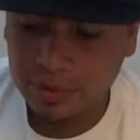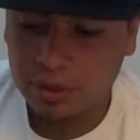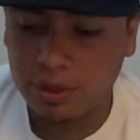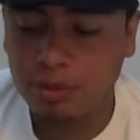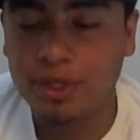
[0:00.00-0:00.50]
the
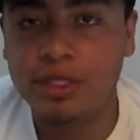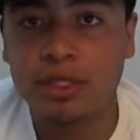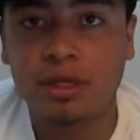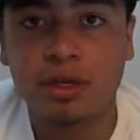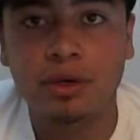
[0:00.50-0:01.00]
only place
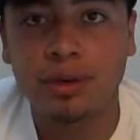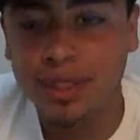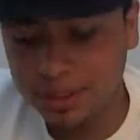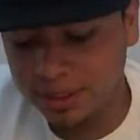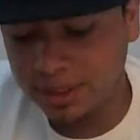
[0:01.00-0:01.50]
you can go
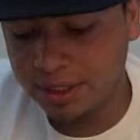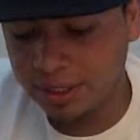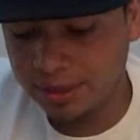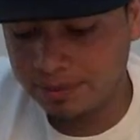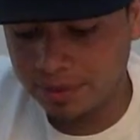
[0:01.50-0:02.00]
is the
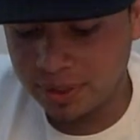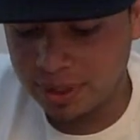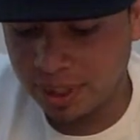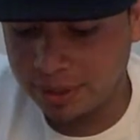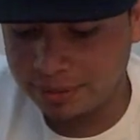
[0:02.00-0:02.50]
uh, is
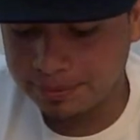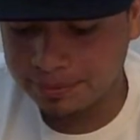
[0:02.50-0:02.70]
the lake.